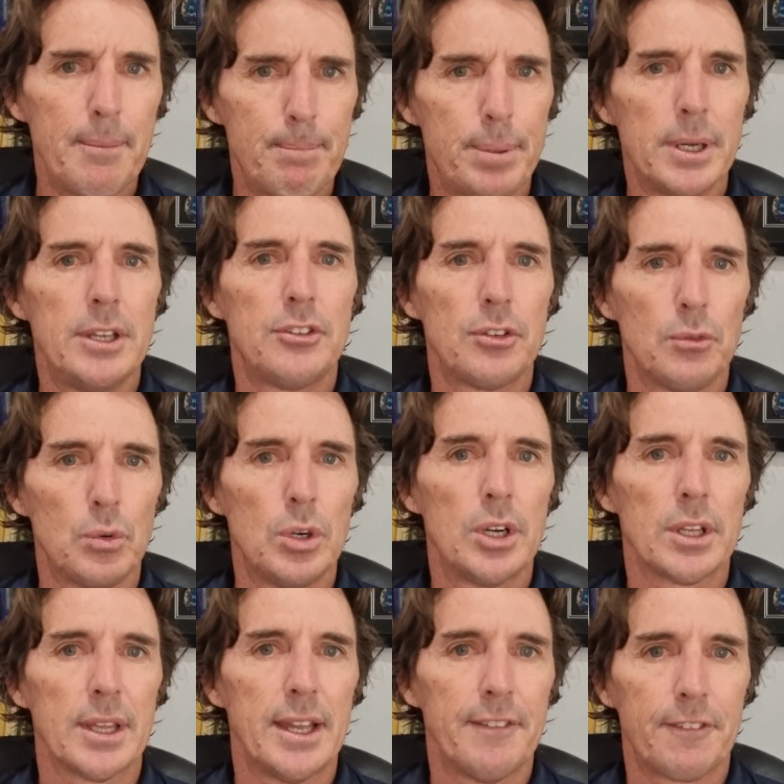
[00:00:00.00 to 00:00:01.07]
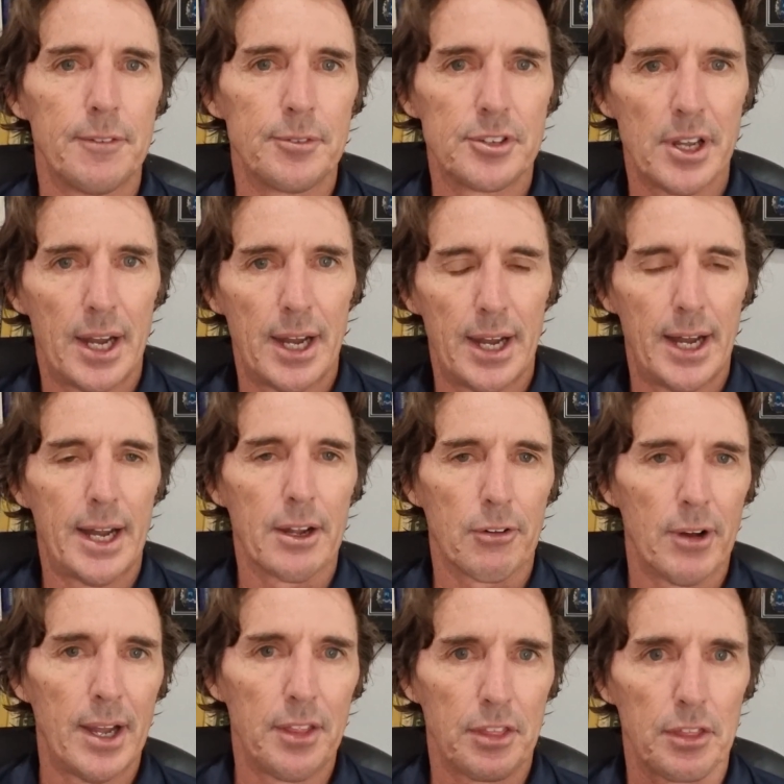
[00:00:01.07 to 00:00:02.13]
piece of work there from Chahar,
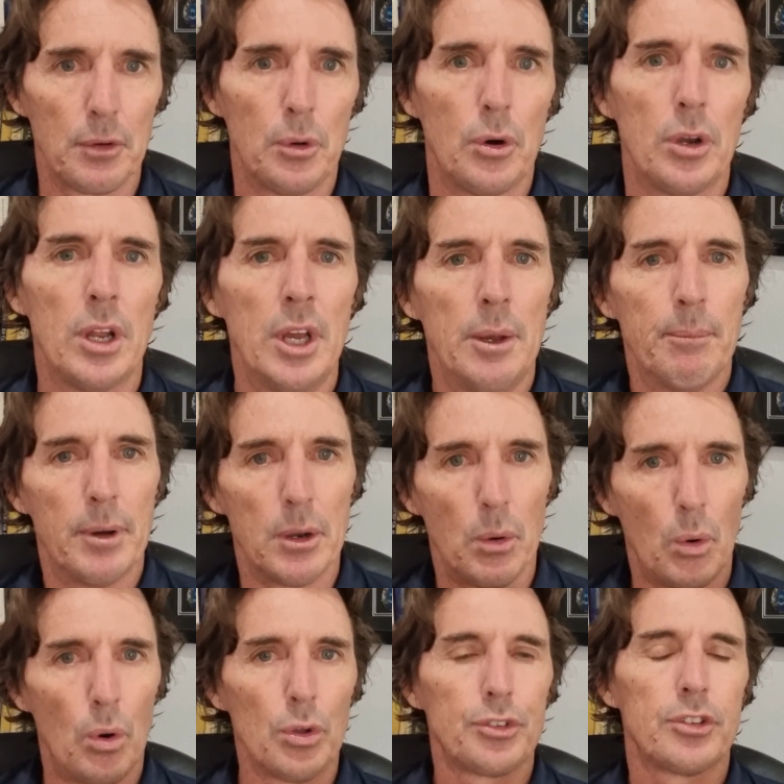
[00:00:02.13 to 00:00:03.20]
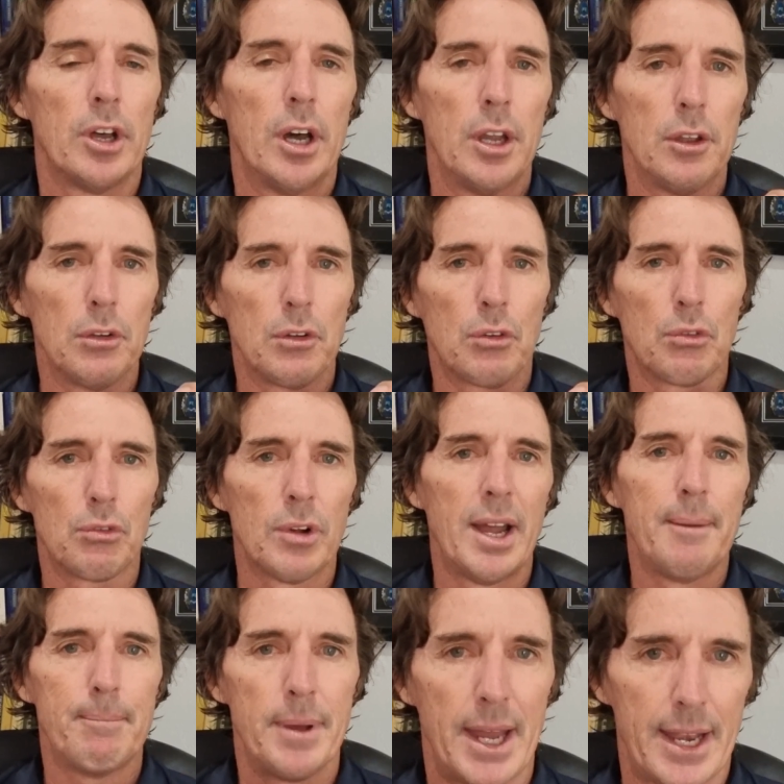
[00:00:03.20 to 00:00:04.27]
great thought, but also
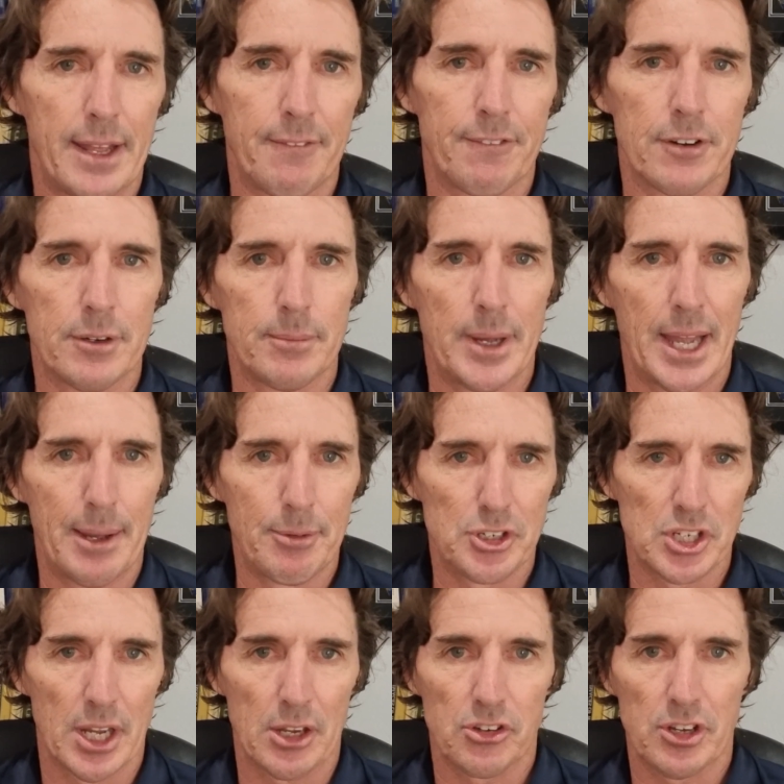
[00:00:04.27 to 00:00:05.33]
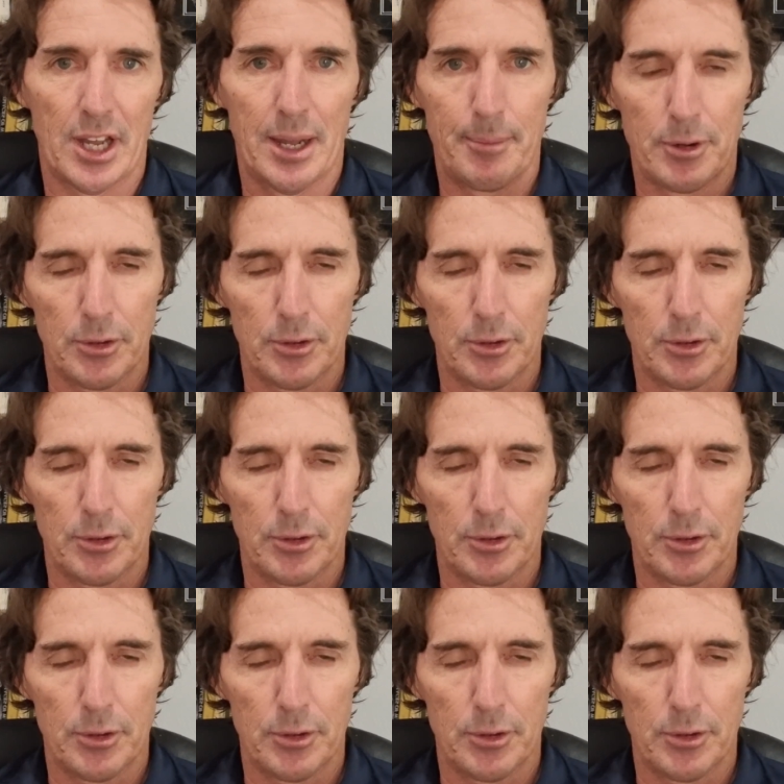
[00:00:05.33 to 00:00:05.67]
great batting from Abhishek Sharma.